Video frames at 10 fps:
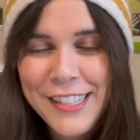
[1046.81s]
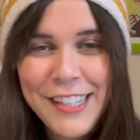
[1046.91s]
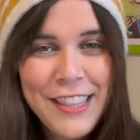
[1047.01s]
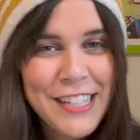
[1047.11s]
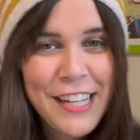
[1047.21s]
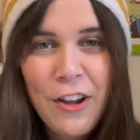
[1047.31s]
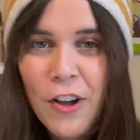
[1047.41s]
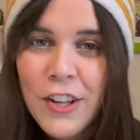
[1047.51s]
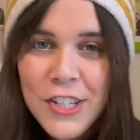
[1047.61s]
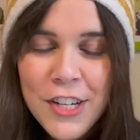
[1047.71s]
like the
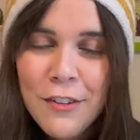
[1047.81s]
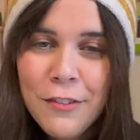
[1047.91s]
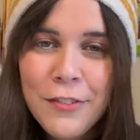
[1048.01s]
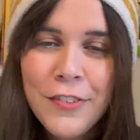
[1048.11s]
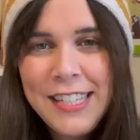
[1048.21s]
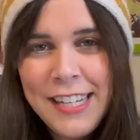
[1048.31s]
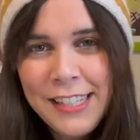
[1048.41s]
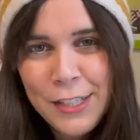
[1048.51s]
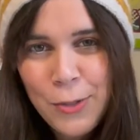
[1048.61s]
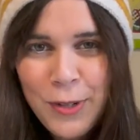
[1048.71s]
psychology of teens
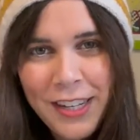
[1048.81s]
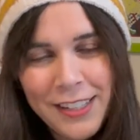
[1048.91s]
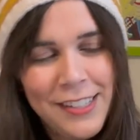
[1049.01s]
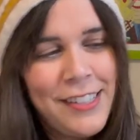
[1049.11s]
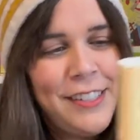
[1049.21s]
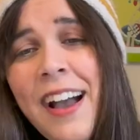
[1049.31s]
and tweens.